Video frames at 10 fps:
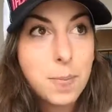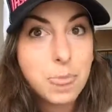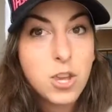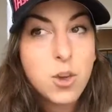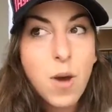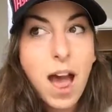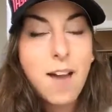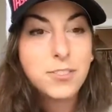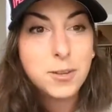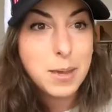you
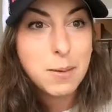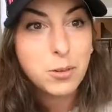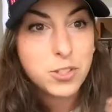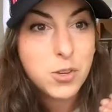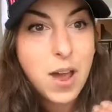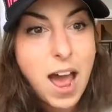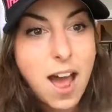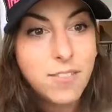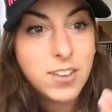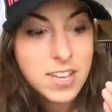have to be able to
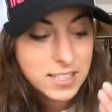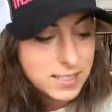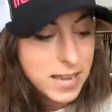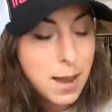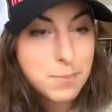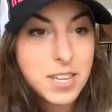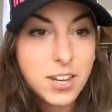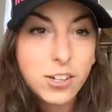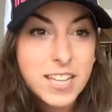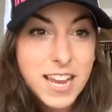have steps that
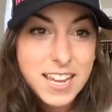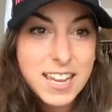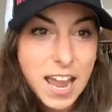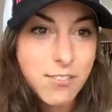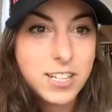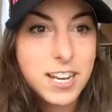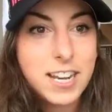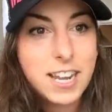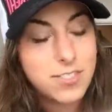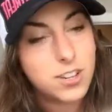you're taking every day
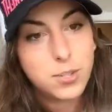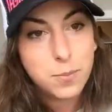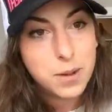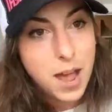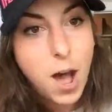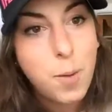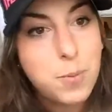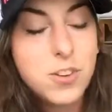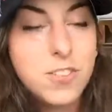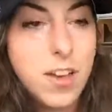to get there. So I'm going to help
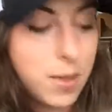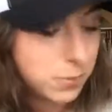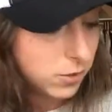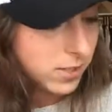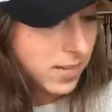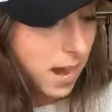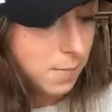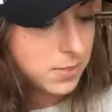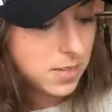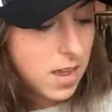you develop those
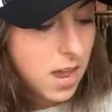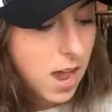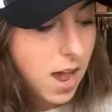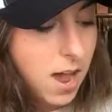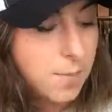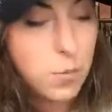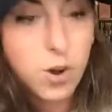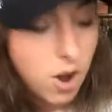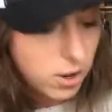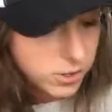steps.
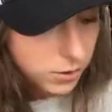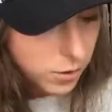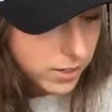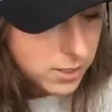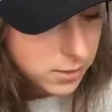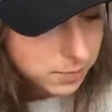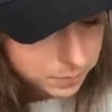We're also going to,